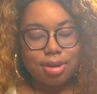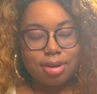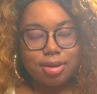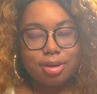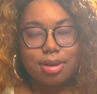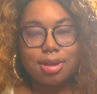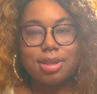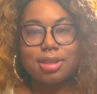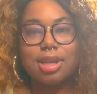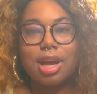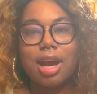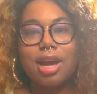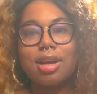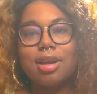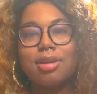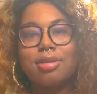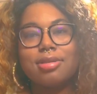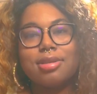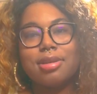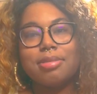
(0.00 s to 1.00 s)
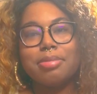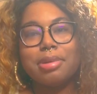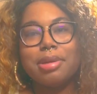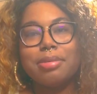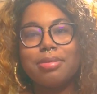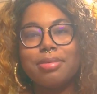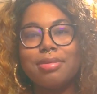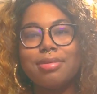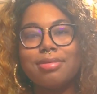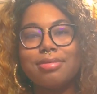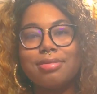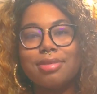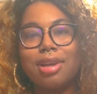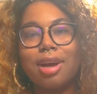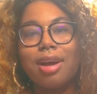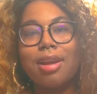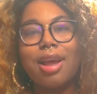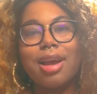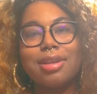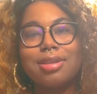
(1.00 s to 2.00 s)
Because I know some people,
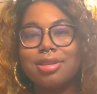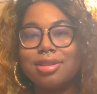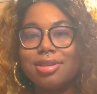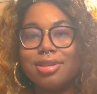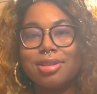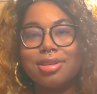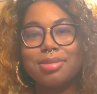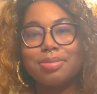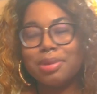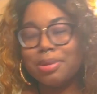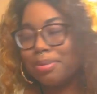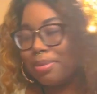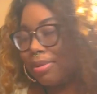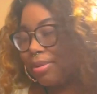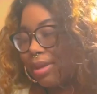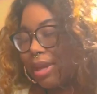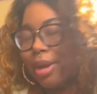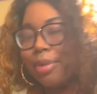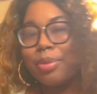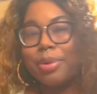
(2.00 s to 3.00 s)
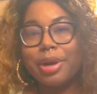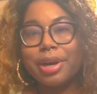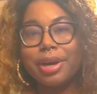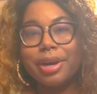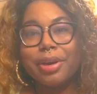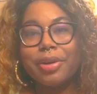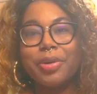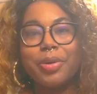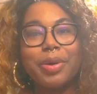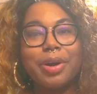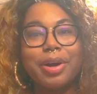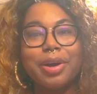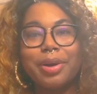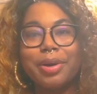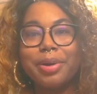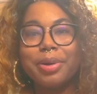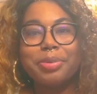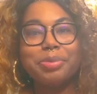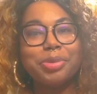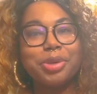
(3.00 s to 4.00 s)
y'all like to judge people that wear,
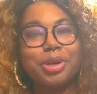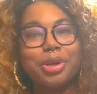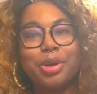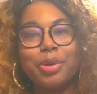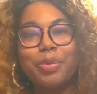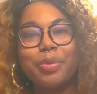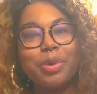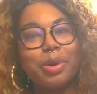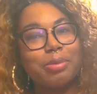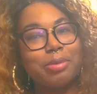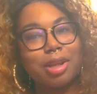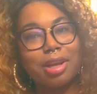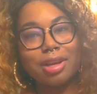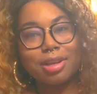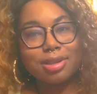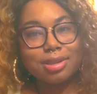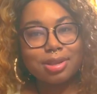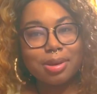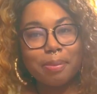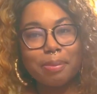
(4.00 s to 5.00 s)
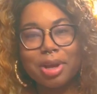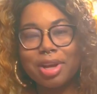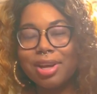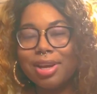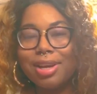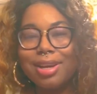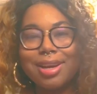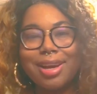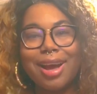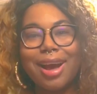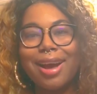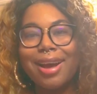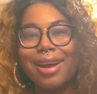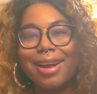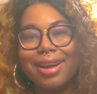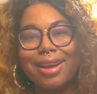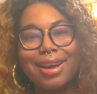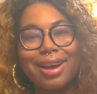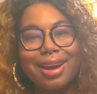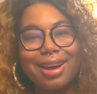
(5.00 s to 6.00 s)
um, you know, but honey, I
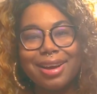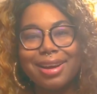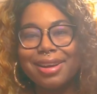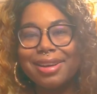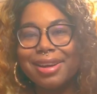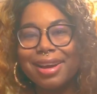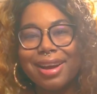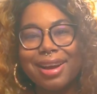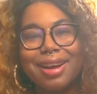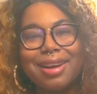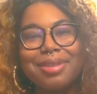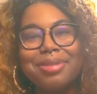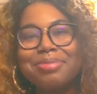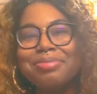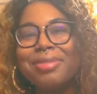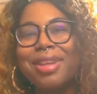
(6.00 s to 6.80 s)
ain't got, I,